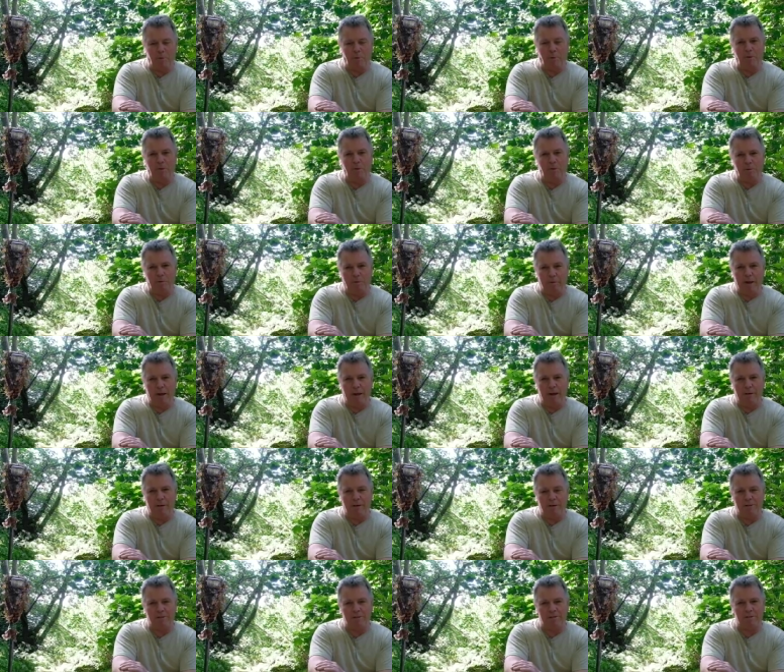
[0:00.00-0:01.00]
one of the
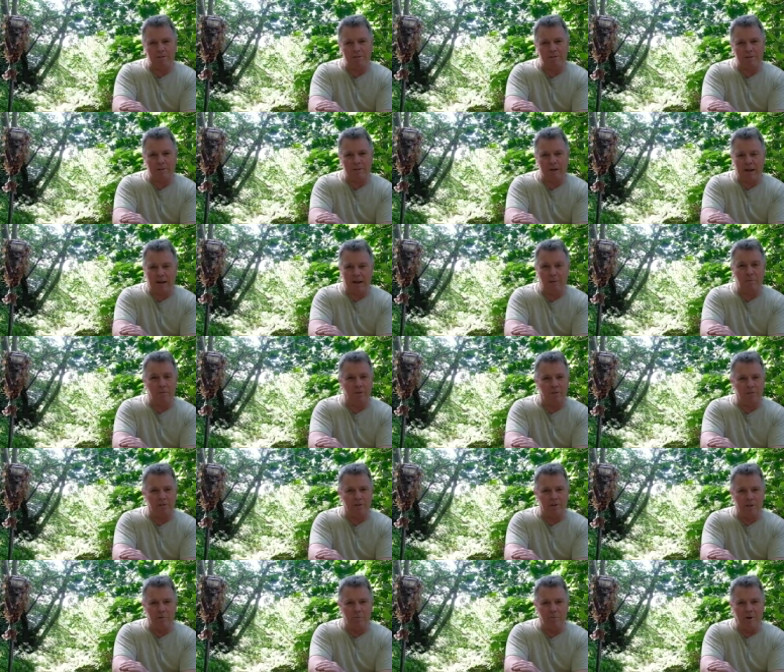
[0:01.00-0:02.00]
rarest
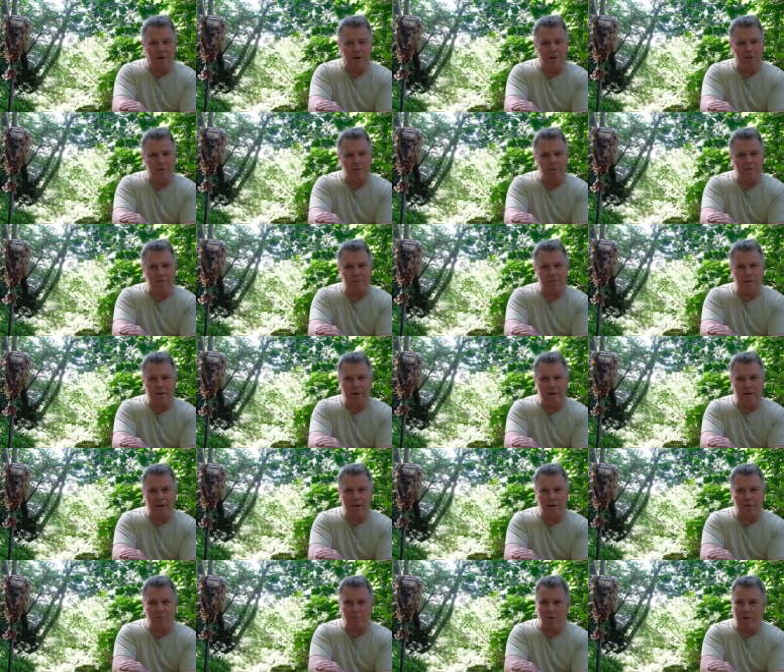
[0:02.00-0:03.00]
animals in Wales, and
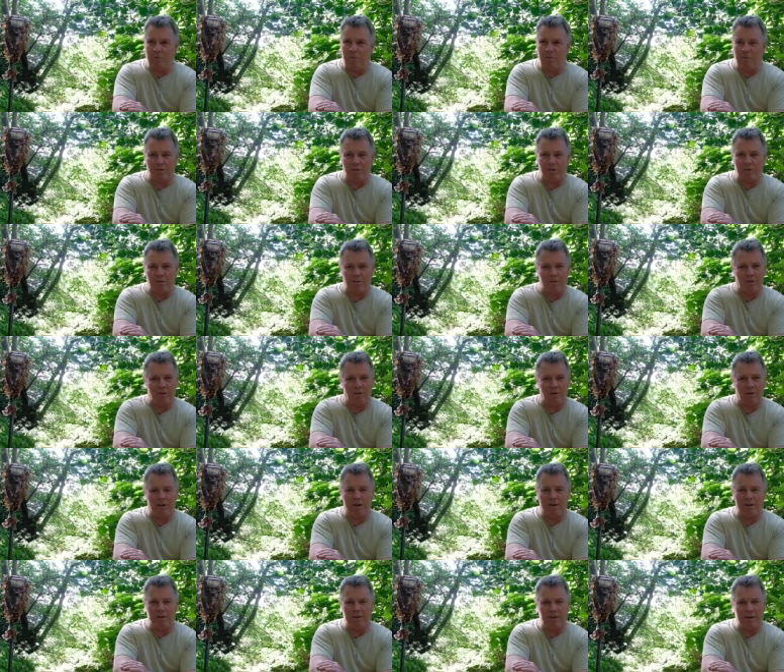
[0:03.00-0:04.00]
uh, one which I
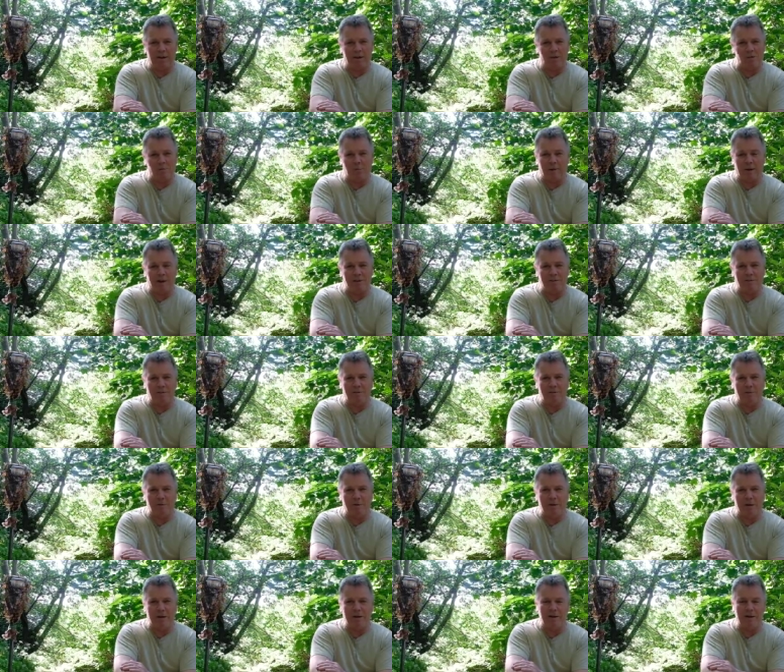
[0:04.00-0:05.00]
certainly didn't expect
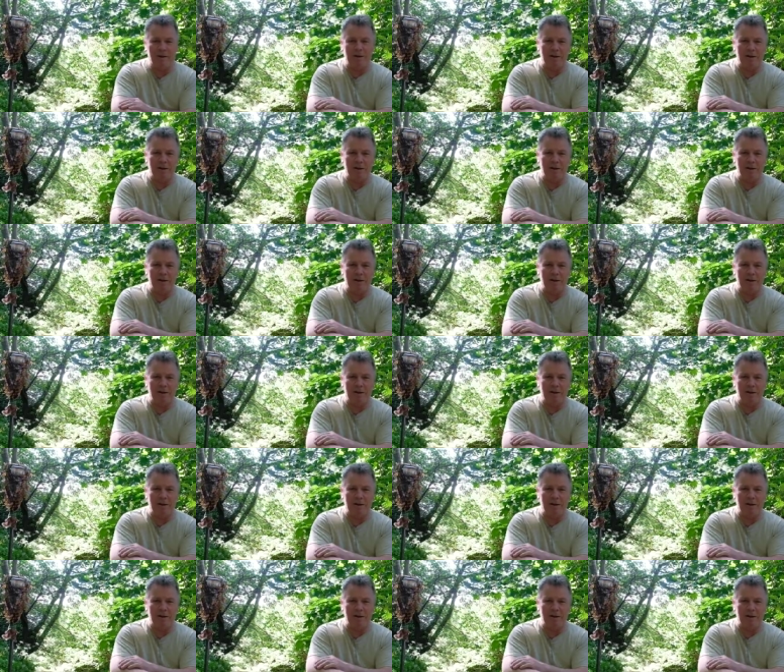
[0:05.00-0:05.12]
to uh,